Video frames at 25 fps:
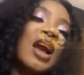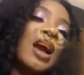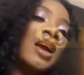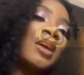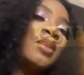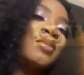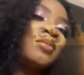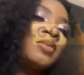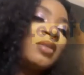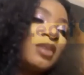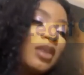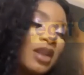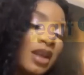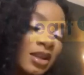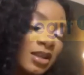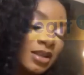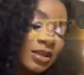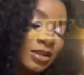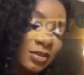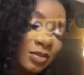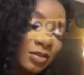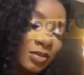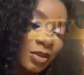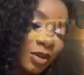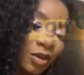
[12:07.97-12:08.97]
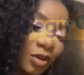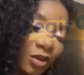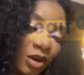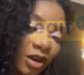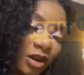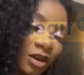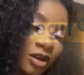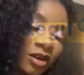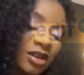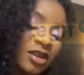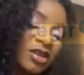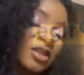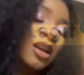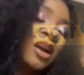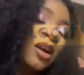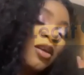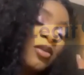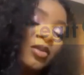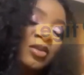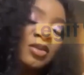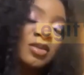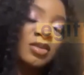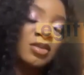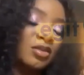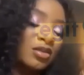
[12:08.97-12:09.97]
And let's be honest, I
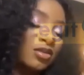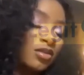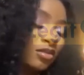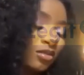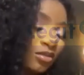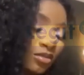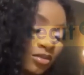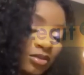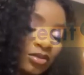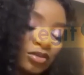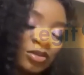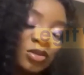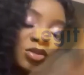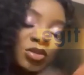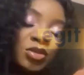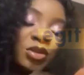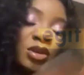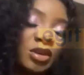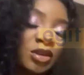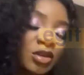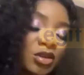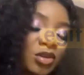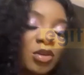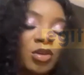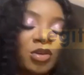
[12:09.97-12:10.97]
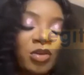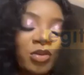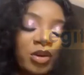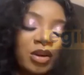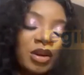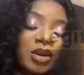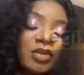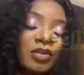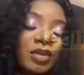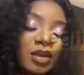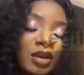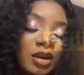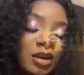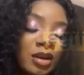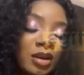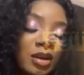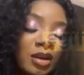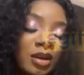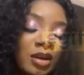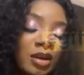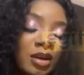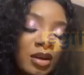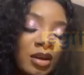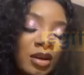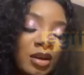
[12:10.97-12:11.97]
was during the whole whatever,
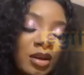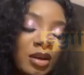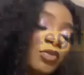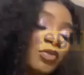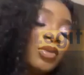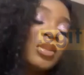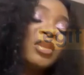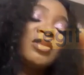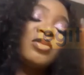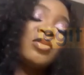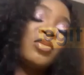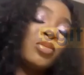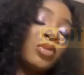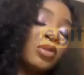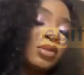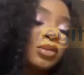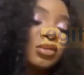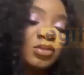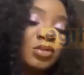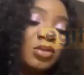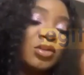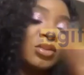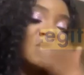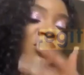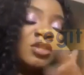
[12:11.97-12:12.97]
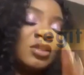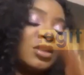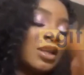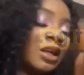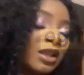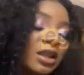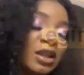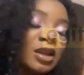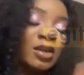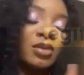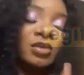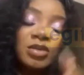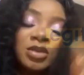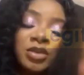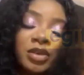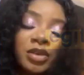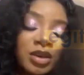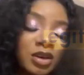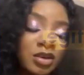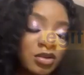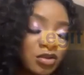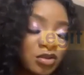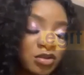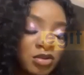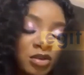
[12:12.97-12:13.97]
before when the show started, I was
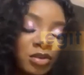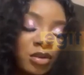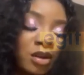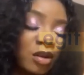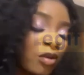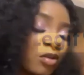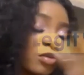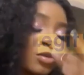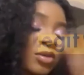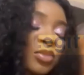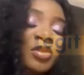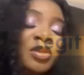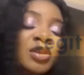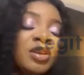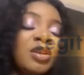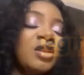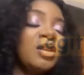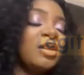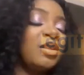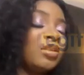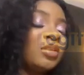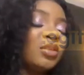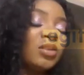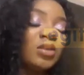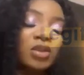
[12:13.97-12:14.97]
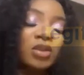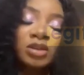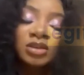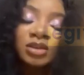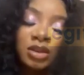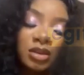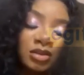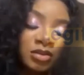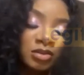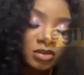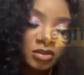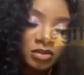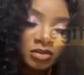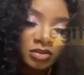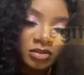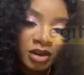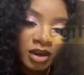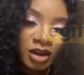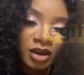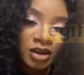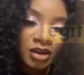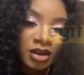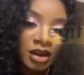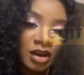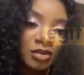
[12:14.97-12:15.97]
already in lockdown,
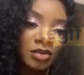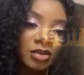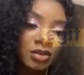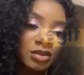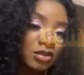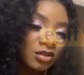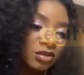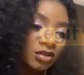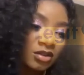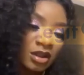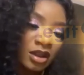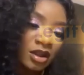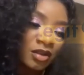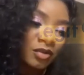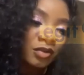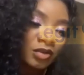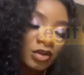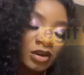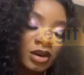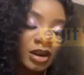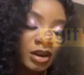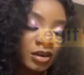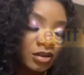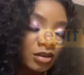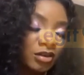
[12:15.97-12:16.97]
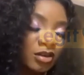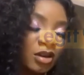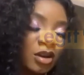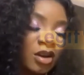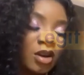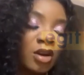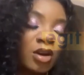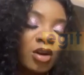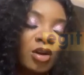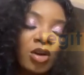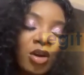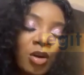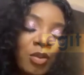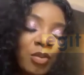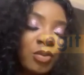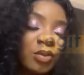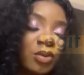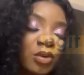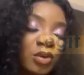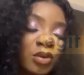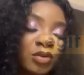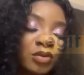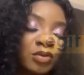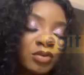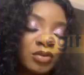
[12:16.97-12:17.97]
right? I was there for like a
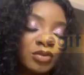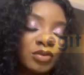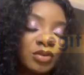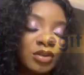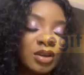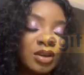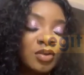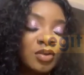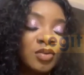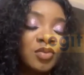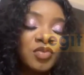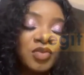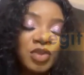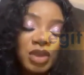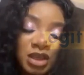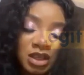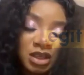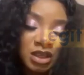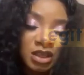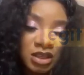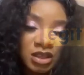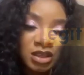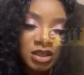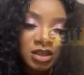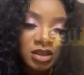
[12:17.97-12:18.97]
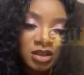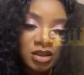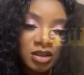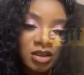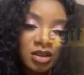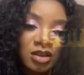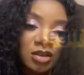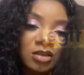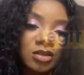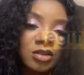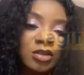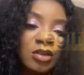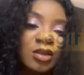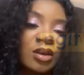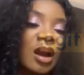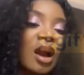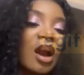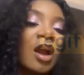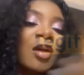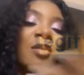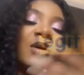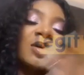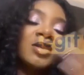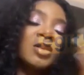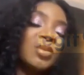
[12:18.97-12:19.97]
couple of weeks. So
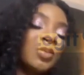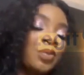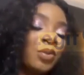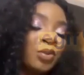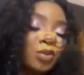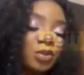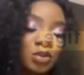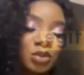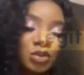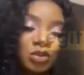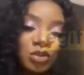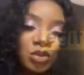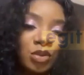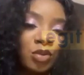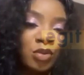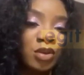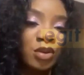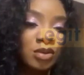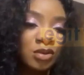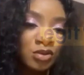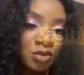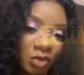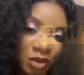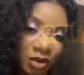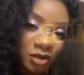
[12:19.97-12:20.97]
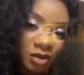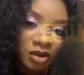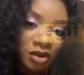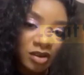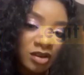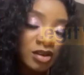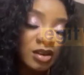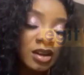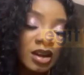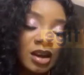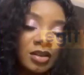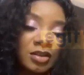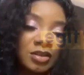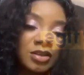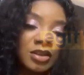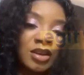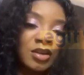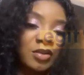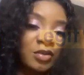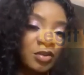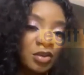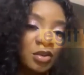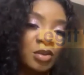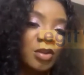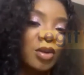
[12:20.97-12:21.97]
how am I supposed to know what's going on in the
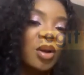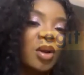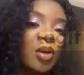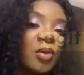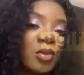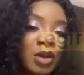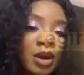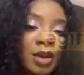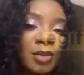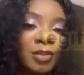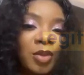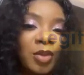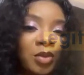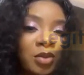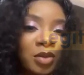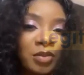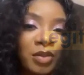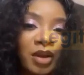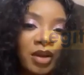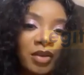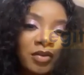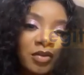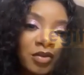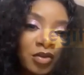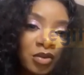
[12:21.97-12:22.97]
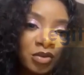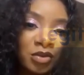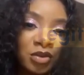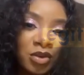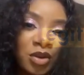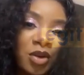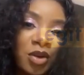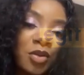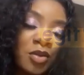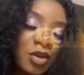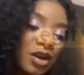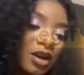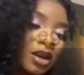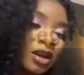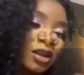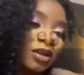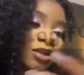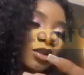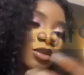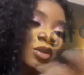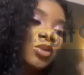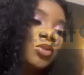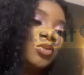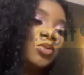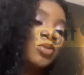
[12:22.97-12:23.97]
outside world when I'm not with my phone, when there's
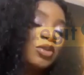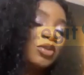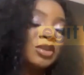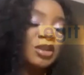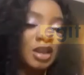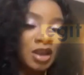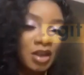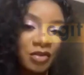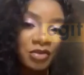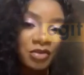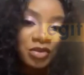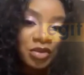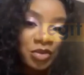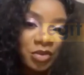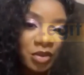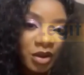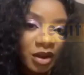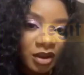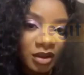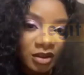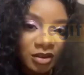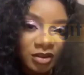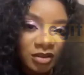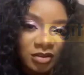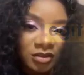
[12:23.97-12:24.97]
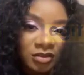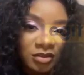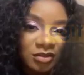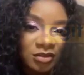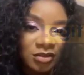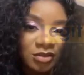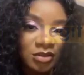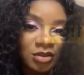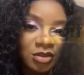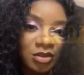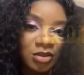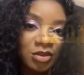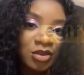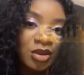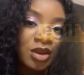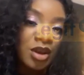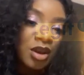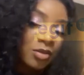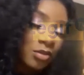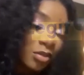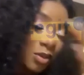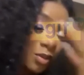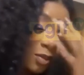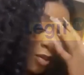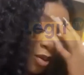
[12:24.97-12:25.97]
security everywhere? So
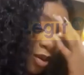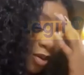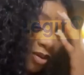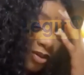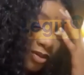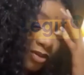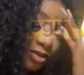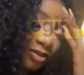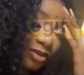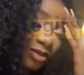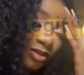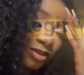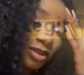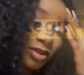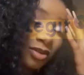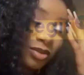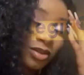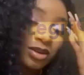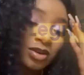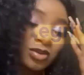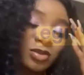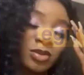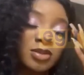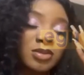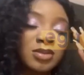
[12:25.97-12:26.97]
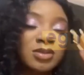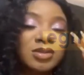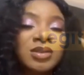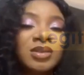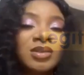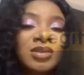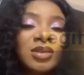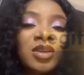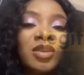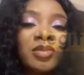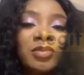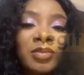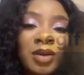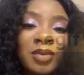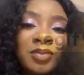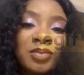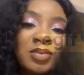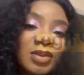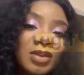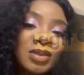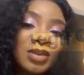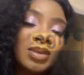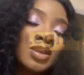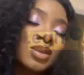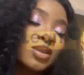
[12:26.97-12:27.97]
people always want to say what they want to say. It's none of my
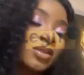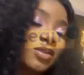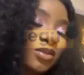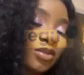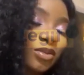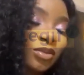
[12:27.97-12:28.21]
business.